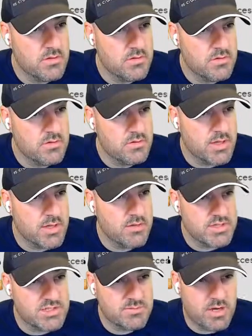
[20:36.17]
NuGet,
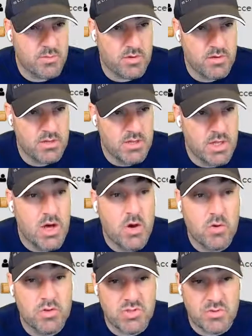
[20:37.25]
this is my one.
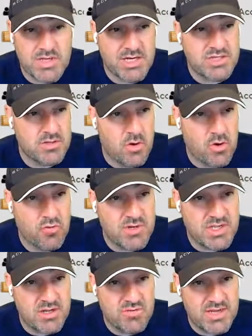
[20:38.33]
Oh, so it's actually
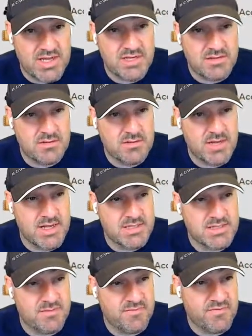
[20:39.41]
already created
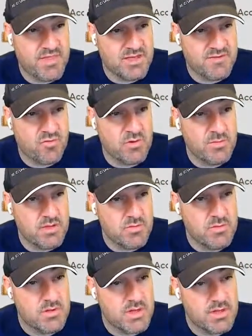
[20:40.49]
some things for me.
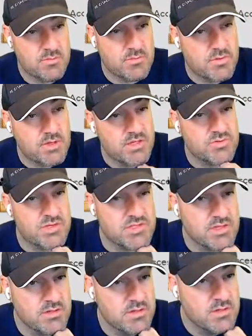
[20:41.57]

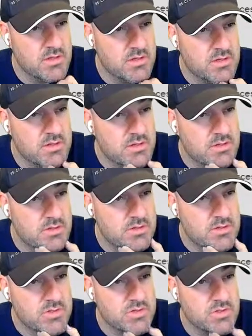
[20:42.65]
Interesting.
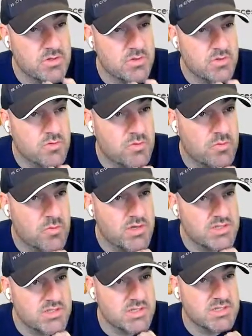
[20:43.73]
So what
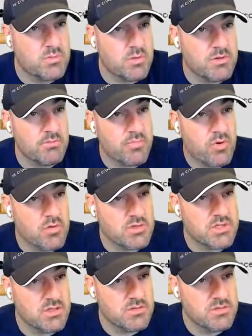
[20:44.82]
is this one
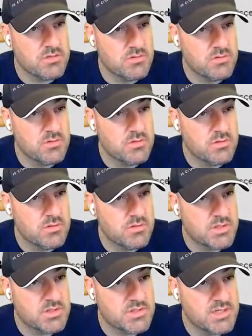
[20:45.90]
proxying to?
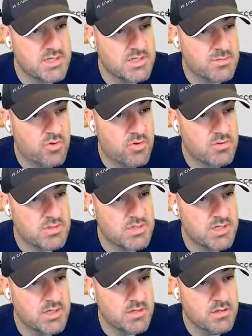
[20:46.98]
This is
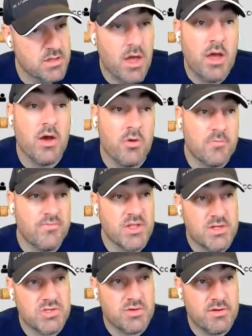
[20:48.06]
proxying. Oh,
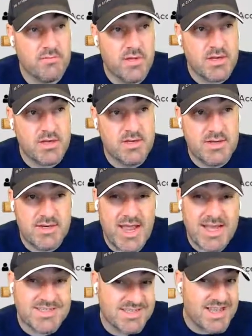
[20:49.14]
so
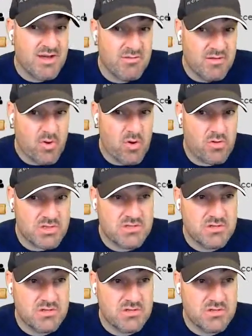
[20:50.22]
Nexus out of the box